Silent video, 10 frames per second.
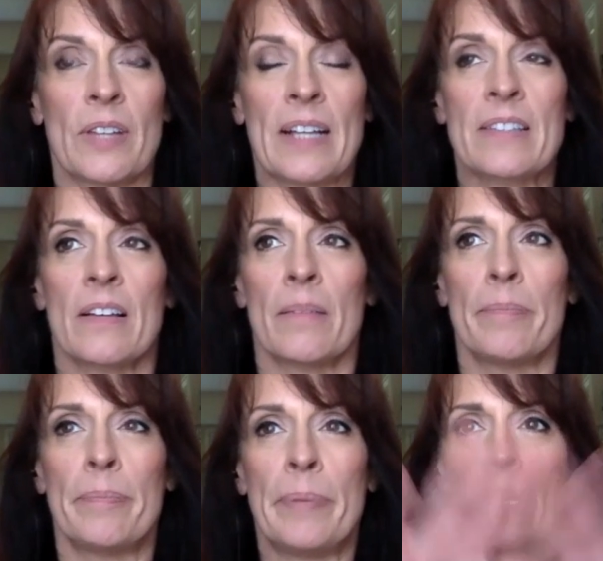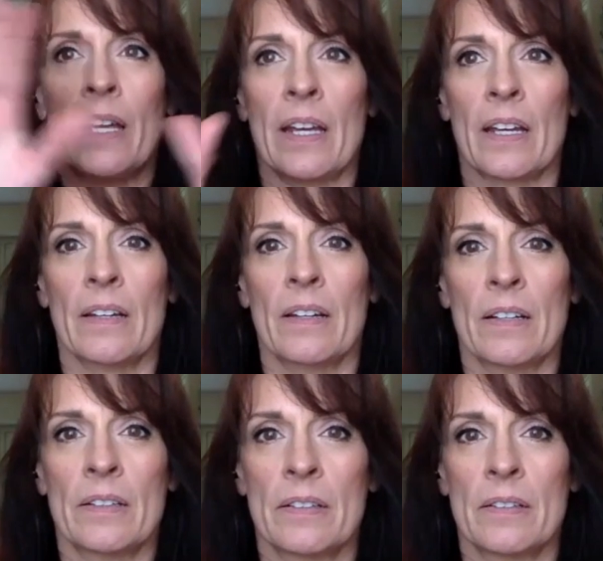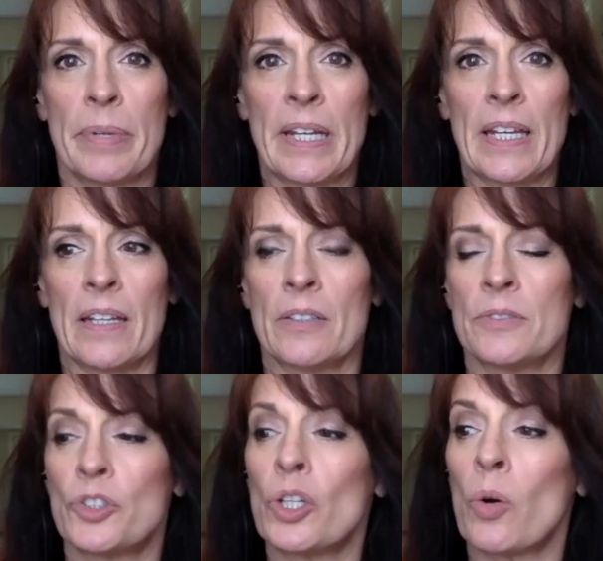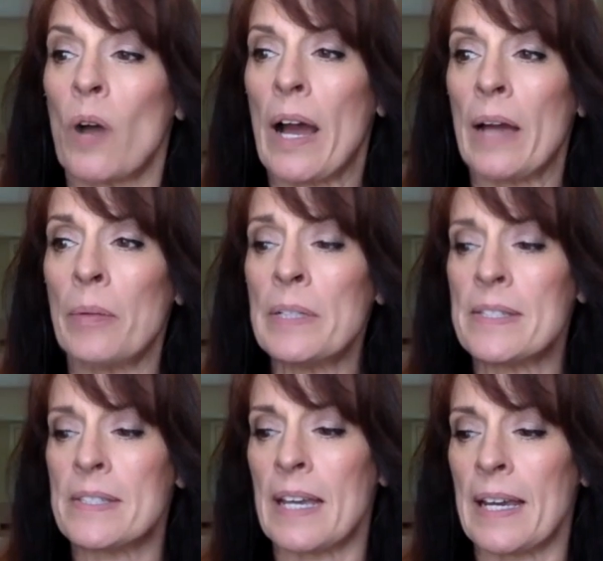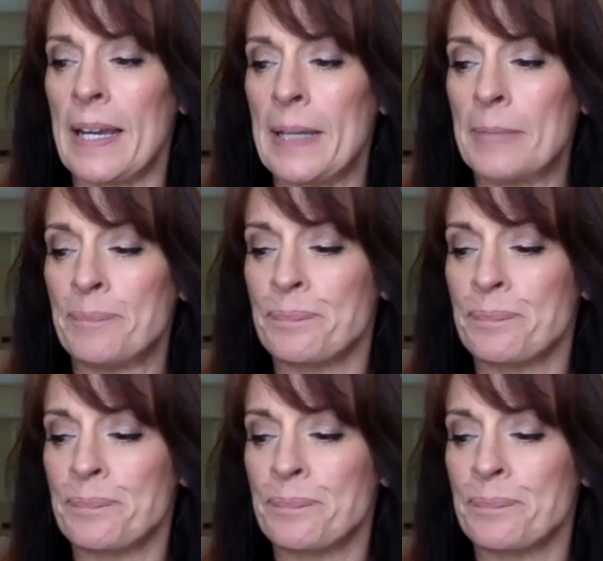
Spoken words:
so that's a biggie. So I would say